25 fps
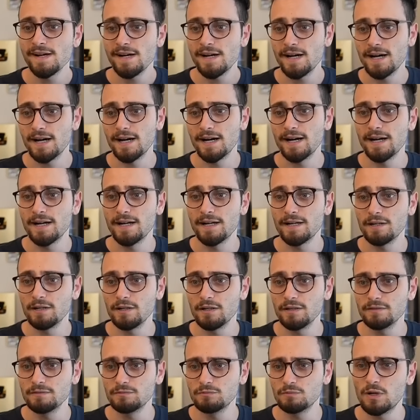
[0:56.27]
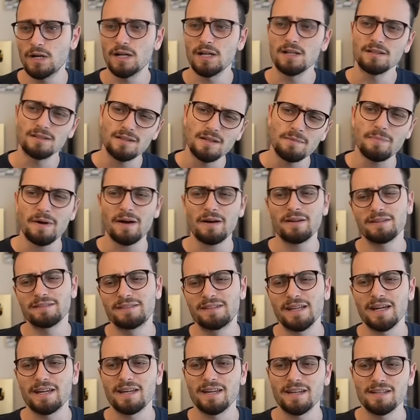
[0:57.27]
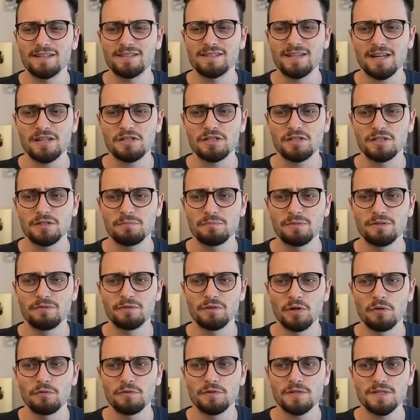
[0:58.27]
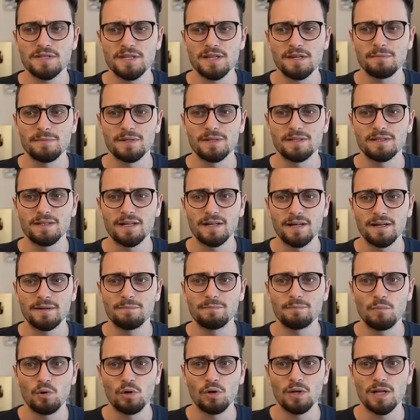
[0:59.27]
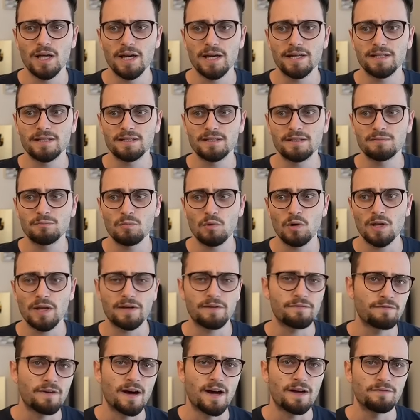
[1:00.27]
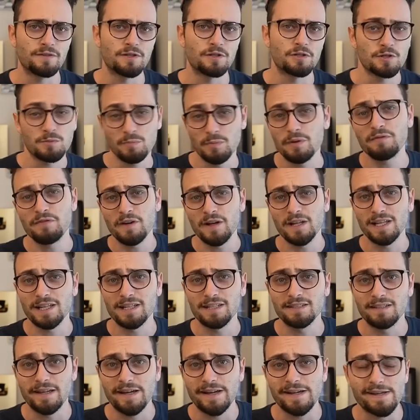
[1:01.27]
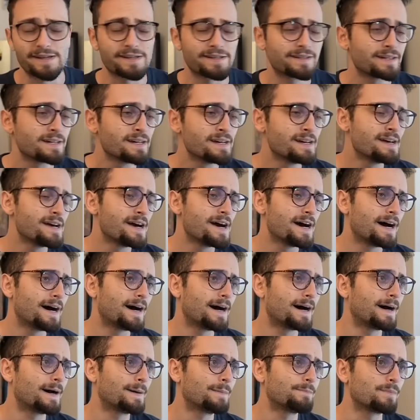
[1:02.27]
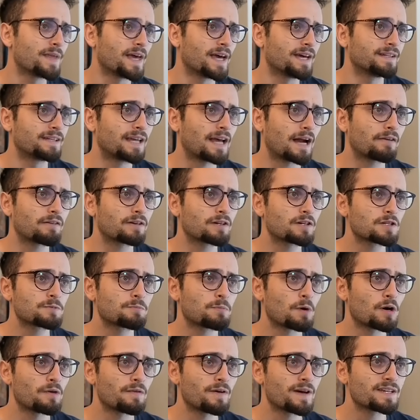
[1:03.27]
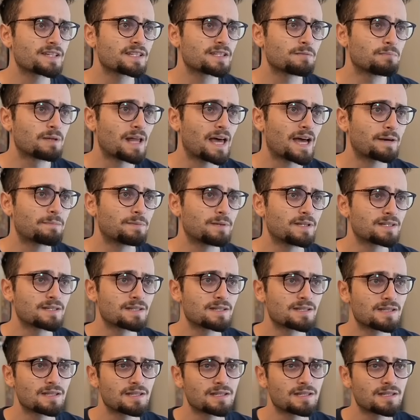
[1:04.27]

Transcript: Uh, well, about a decade is actually a bit of an overstatement. Uh, more like more like five years, but it felt like a decade. Um, and Garry Kasparov has the black pieces.